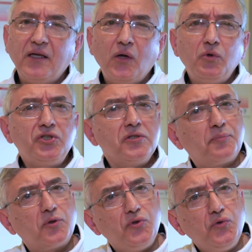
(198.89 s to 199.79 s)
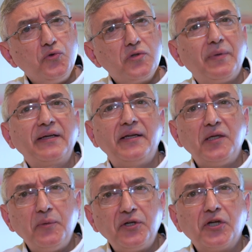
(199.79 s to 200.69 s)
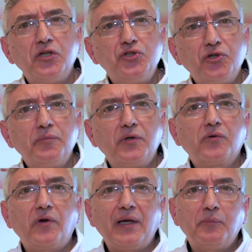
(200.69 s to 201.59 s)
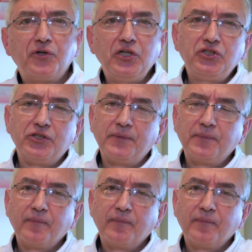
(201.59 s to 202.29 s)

which is produced by an American-German collaboration.